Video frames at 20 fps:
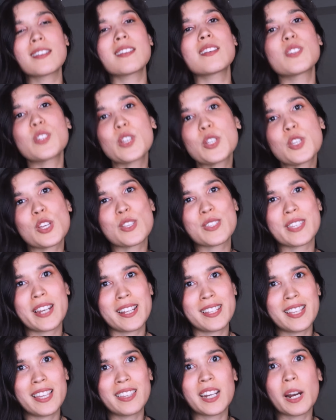This is just an
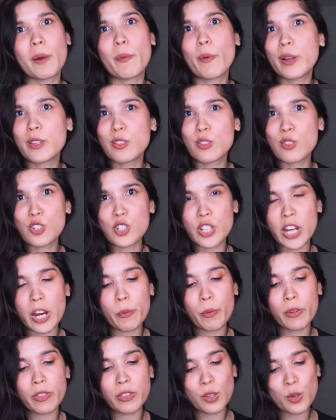idea that I want to
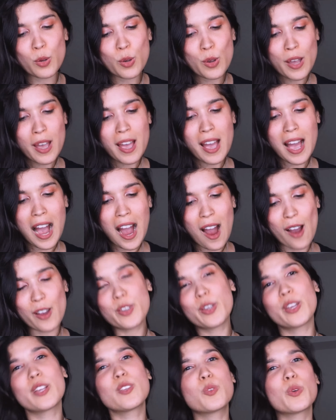share with you, how
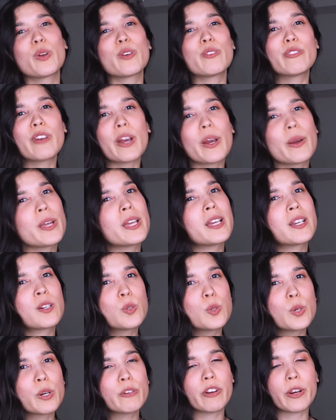you can do it very
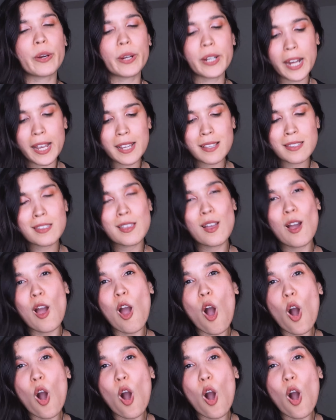cool, very nice.